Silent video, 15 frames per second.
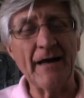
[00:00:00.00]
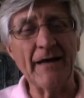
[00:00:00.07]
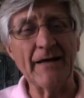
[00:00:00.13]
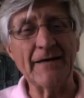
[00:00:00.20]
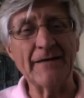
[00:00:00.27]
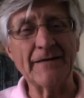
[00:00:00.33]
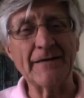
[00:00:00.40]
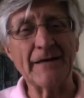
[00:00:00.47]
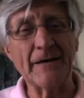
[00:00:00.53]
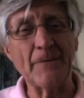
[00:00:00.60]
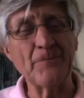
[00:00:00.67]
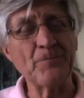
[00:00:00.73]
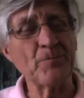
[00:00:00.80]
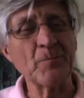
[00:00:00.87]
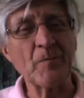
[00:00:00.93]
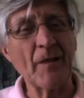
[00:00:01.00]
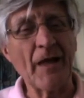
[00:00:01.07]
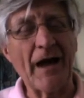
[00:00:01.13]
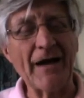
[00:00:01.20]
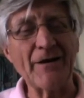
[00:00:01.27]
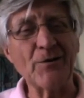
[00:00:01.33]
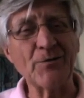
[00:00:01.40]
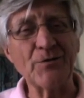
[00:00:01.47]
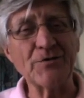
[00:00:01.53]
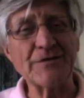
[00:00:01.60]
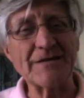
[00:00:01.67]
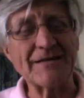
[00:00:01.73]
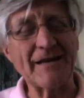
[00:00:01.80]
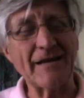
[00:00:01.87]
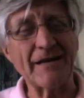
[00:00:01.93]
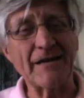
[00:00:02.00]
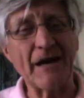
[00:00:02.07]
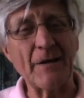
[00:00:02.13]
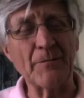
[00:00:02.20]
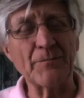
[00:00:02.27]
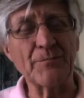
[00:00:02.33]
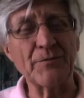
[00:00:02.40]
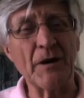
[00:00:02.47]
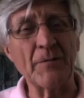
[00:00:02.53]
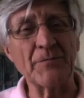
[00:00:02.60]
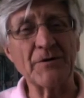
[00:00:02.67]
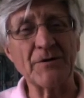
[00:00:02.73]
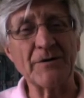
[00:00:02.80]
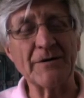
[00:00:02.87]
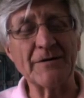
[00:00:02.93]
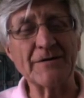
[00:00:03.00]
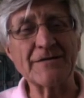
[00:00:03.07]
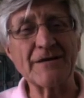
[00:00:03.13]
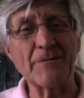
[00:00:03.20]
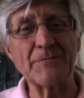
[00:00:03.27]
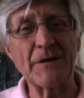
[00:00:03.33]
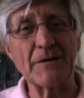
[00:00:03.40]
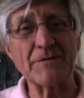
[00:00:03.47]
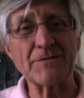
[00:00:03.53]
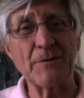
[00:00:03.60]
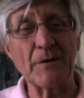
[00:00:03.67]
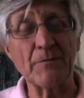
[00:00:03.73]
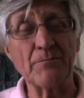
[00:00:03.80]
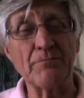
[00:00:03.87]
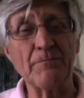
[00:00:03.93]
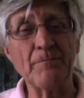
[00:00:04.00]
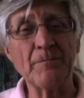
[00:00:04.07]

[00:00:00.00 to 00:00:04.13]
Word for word: And uh, I don't use a teleprompter, and sometimes my